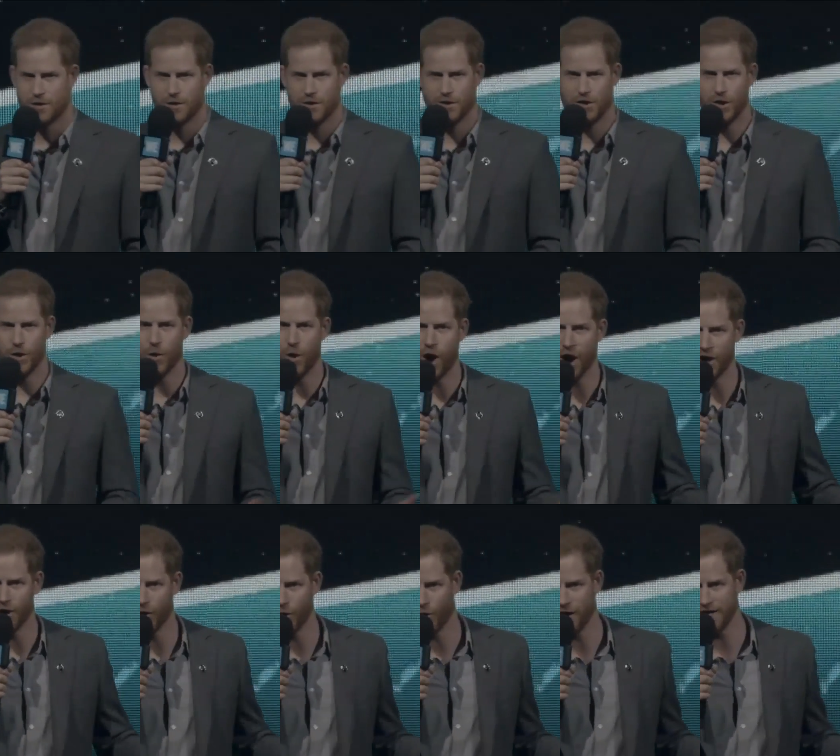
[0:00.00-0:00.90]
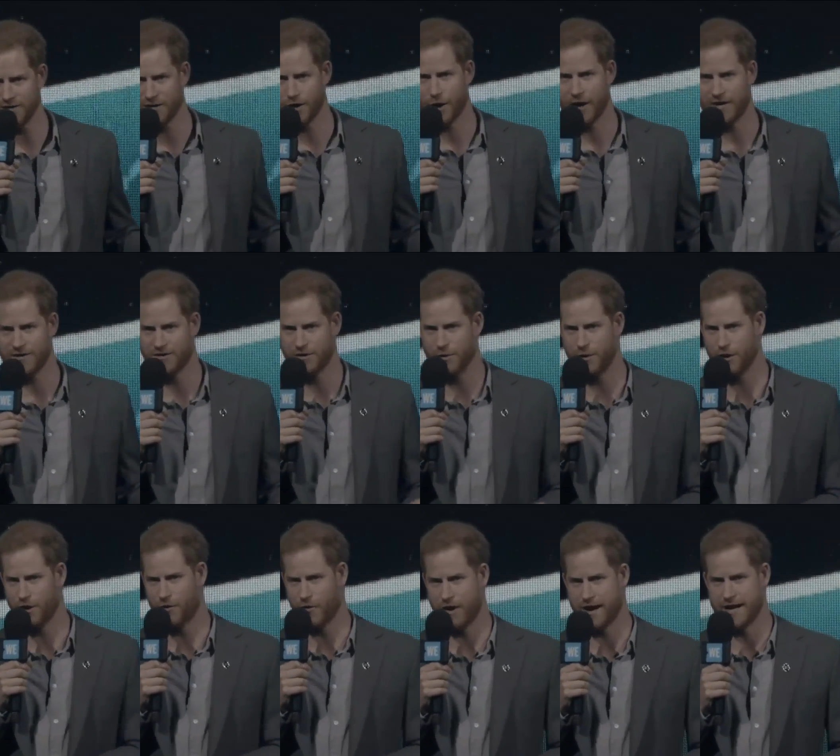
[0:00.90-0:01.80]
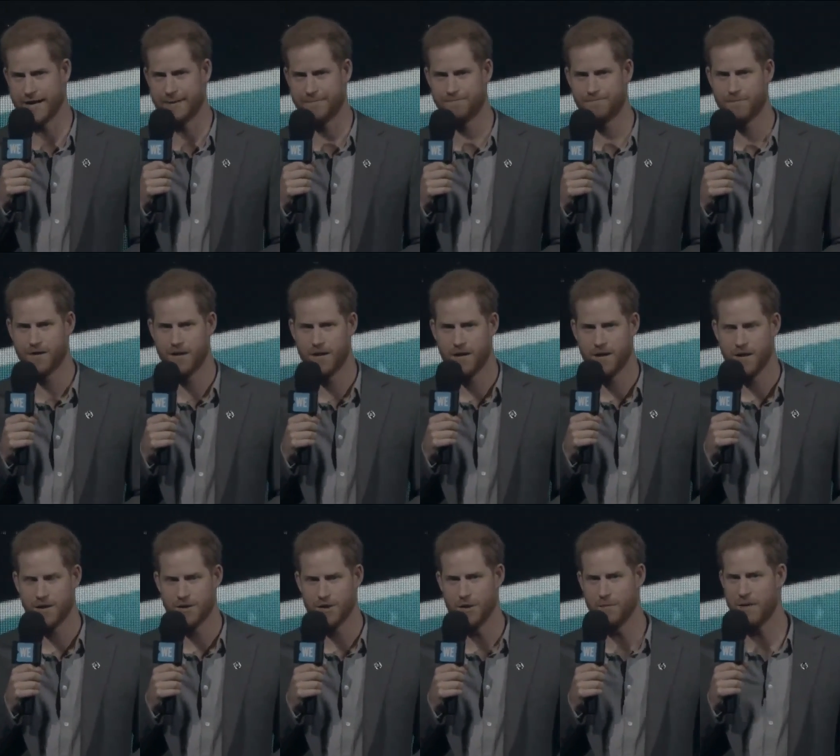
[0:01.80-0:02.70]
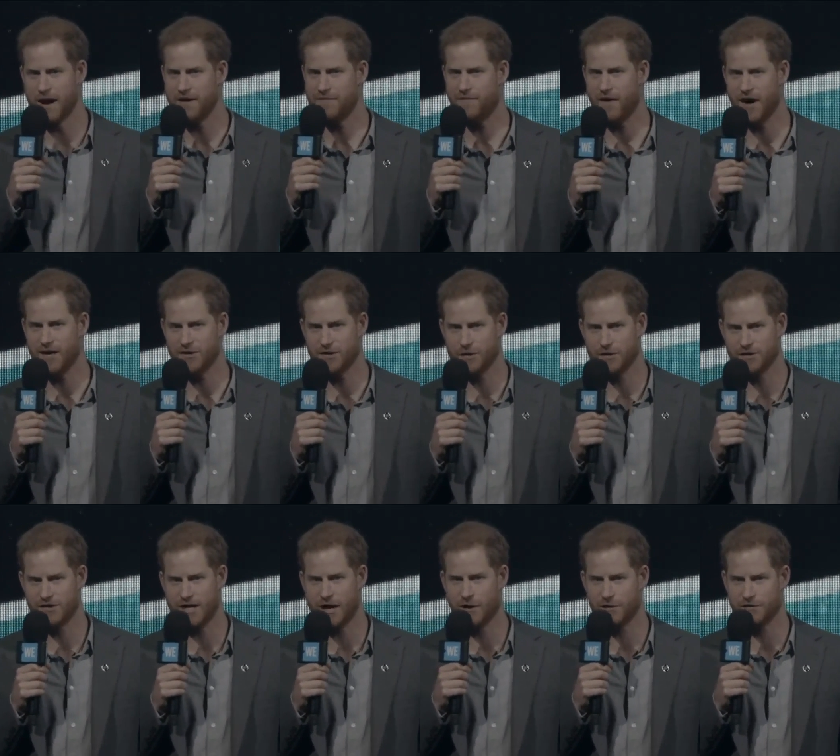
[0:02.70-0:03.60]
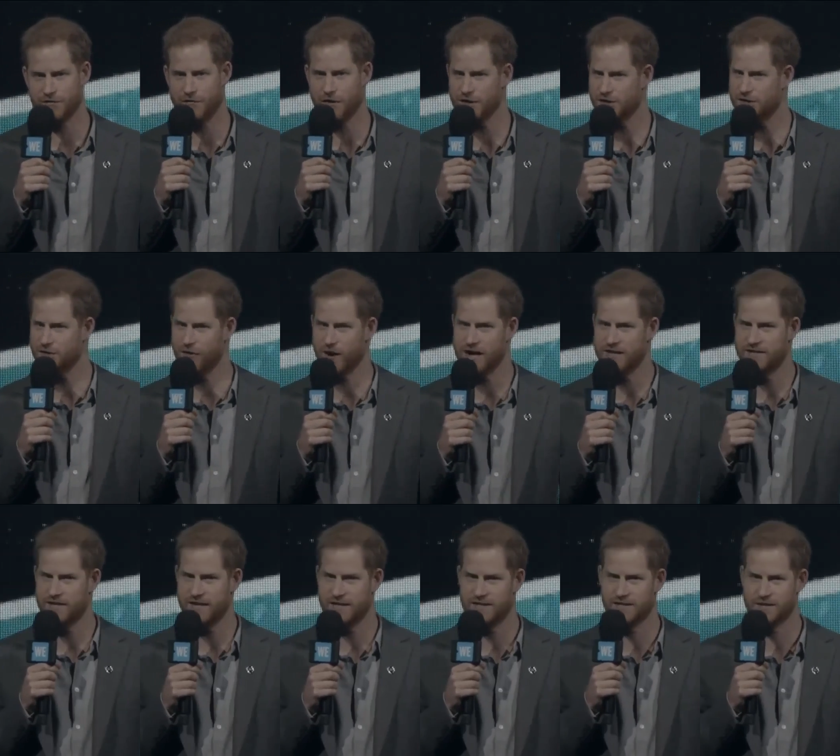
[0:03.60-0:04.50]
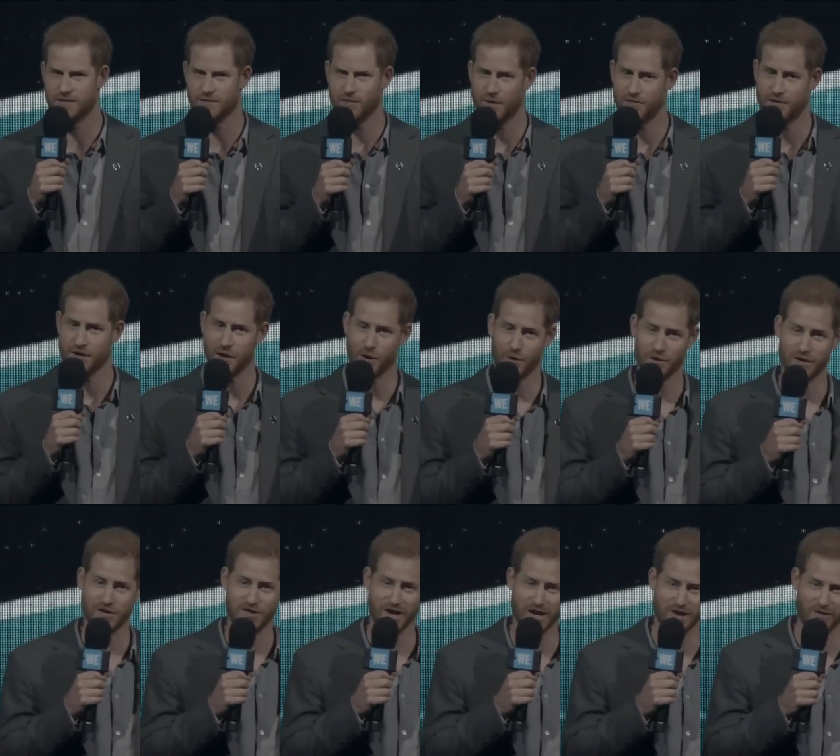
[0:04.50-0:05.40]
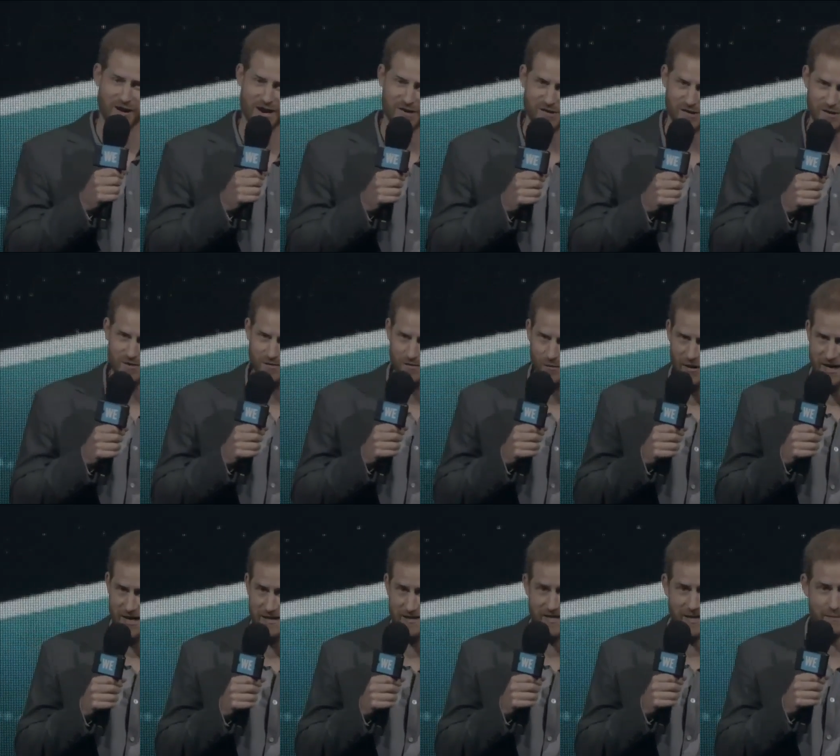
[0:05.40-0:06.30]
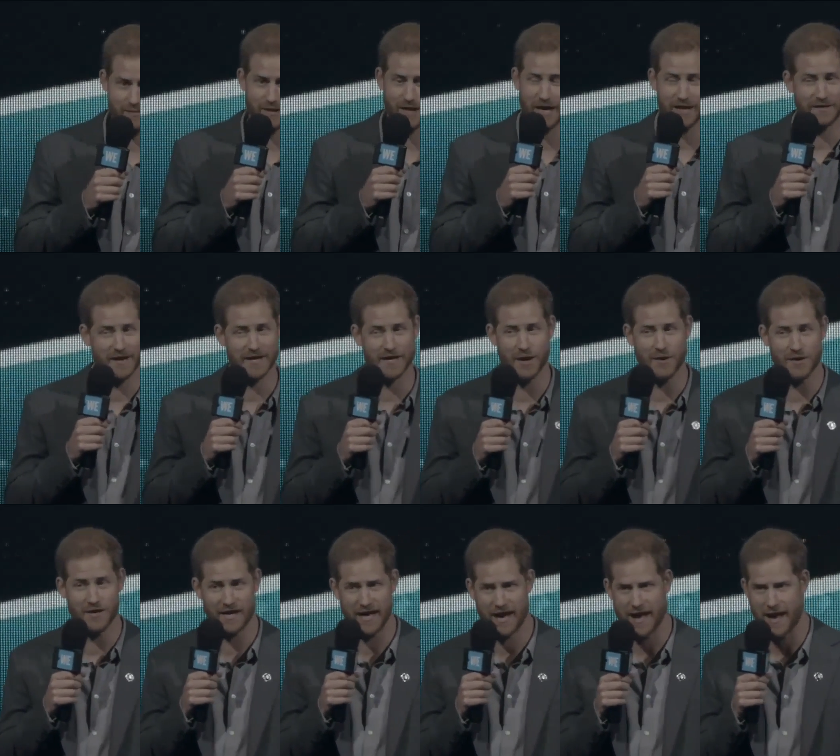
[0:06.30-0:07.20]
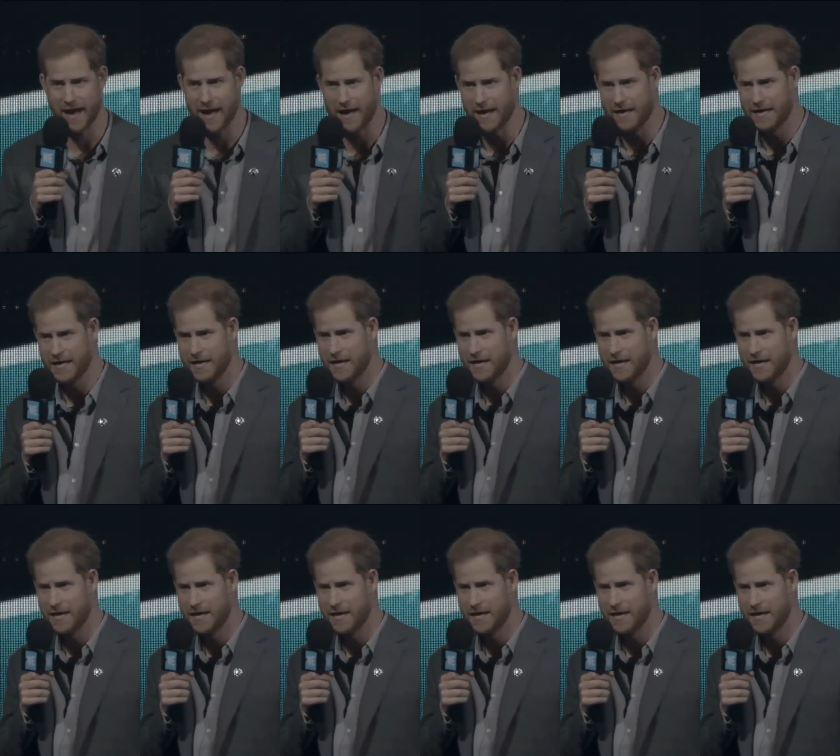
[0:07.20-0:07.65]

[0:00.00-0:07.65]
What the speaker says: You aren't always going to agree. You may find yourselves frustrated with the older generation when it seems like they don't care.